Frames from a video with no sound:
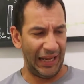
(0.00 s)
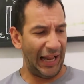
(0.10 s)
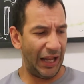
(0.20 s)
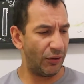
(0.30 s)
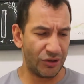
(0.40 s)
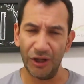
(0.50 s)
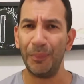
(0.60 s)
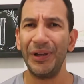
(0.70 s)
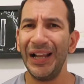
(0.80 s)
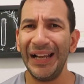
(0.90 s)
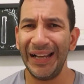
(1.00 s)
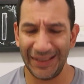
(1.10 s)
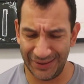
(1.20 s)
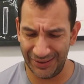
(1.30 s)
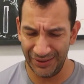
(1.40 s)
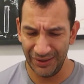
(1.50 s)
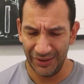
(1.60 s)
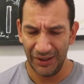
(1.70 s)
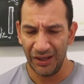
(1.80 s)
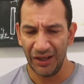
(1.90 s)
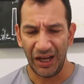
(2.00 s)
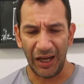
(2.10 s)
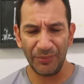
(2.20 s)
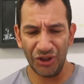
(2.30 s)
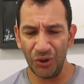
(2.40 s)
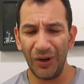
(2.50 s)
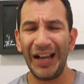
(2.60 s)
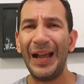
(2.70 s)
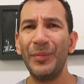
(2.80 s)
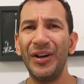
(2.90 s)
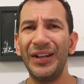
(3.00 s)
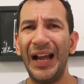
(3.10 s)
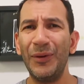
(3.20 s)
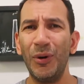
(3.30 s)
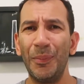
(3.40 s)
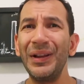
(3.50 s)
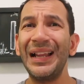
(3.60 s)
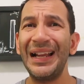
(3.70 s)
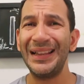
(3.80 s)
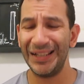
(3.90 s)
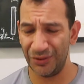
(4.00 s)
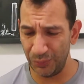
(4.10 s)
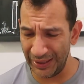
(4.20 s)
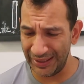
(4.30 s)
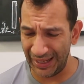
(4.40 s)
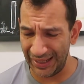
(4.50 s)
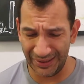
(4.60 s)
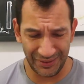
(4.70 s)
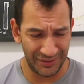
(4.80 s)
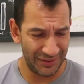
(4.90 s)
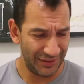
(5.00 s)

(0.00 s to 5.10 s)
how to play it. I'm sure Emma and I will play this weekend